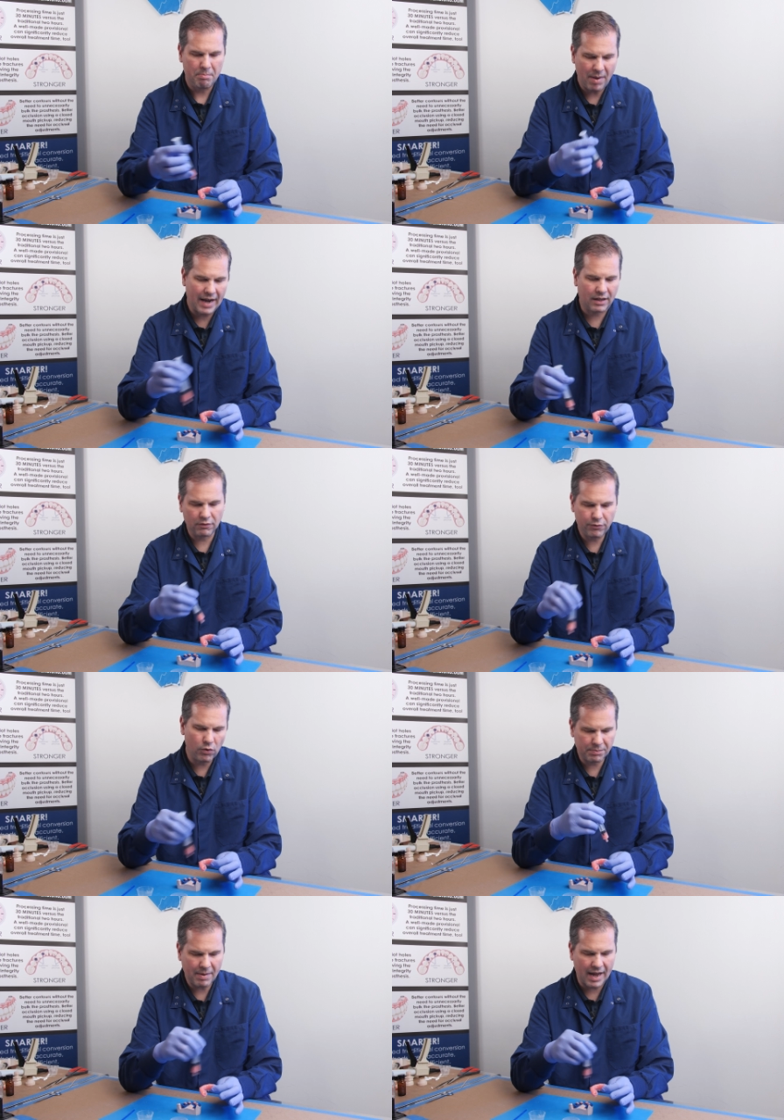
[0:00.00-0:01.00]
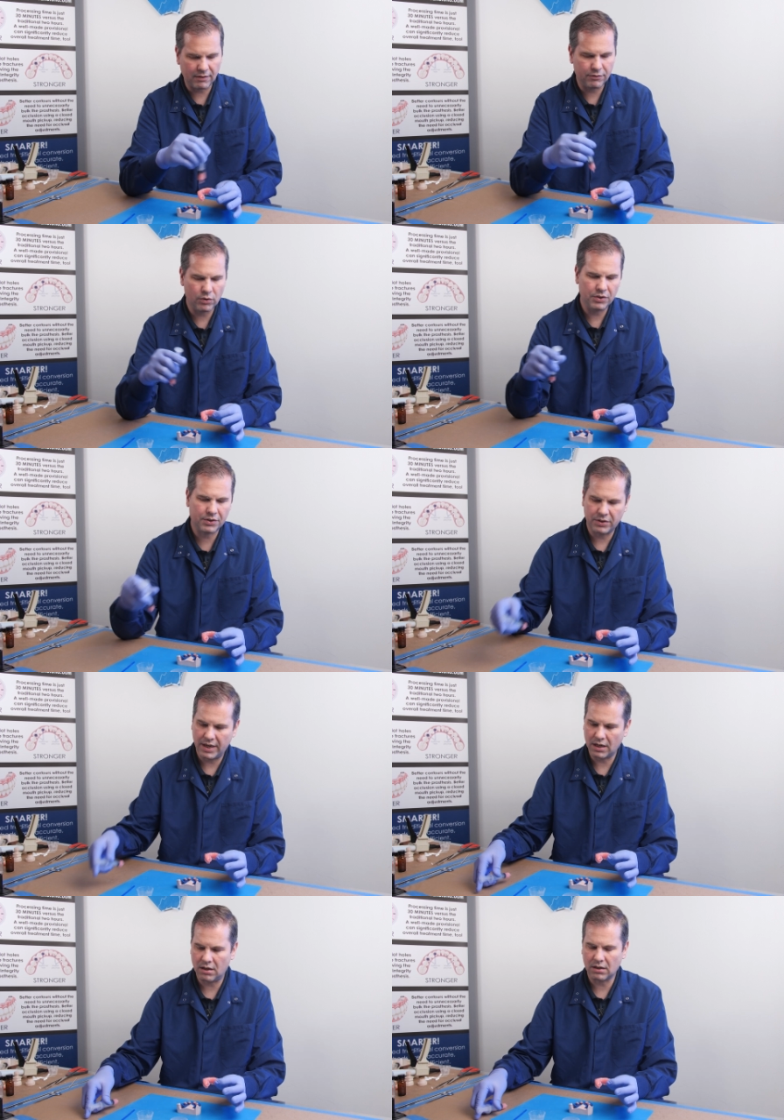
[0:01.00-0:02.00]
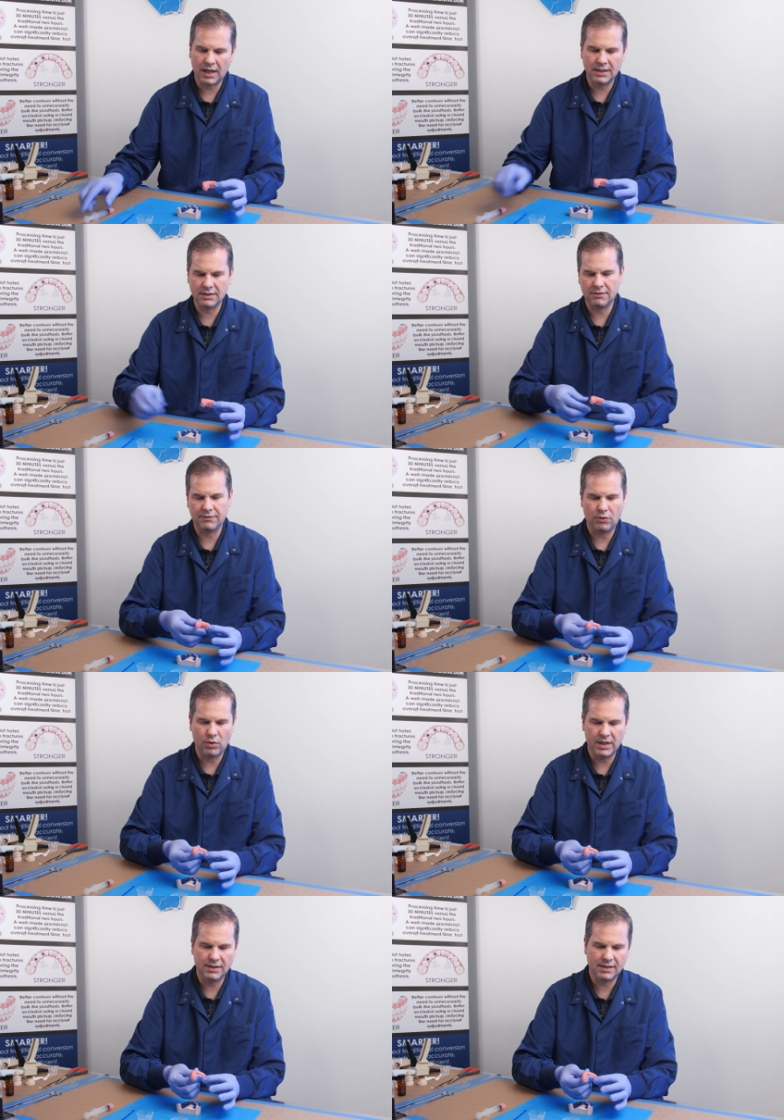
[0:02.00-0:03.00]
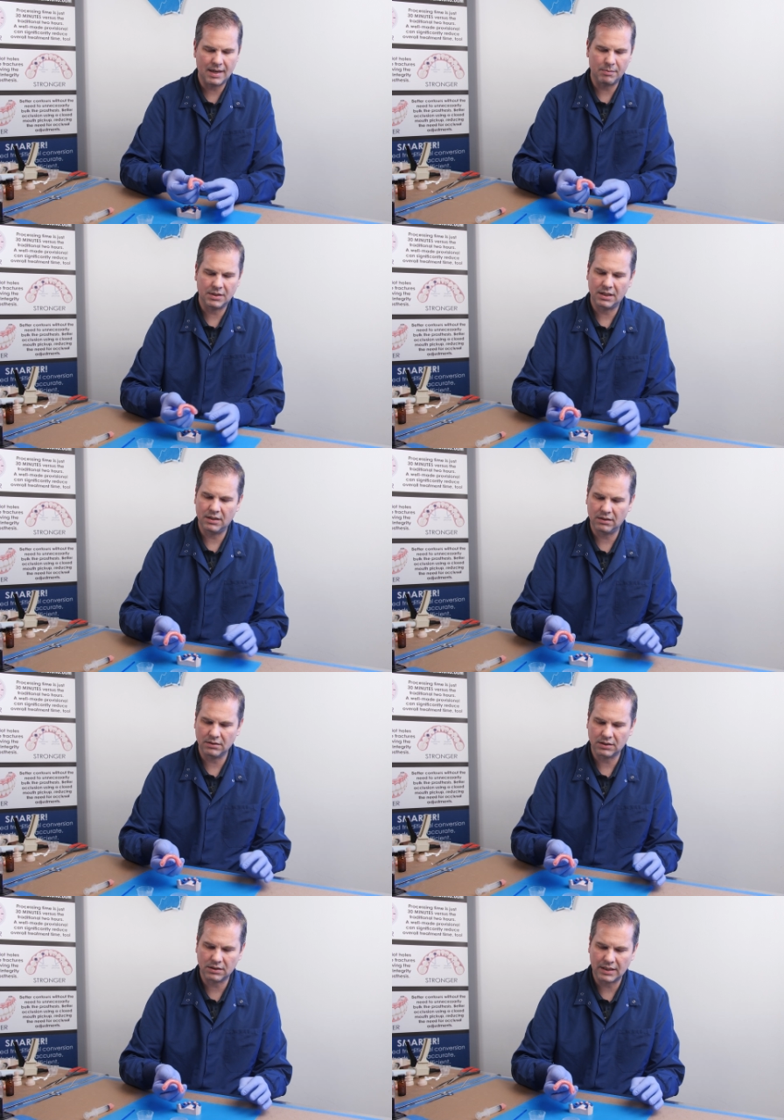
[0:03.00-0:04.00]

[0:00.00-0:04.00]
back and forth, creating all kinds of voids in that material, just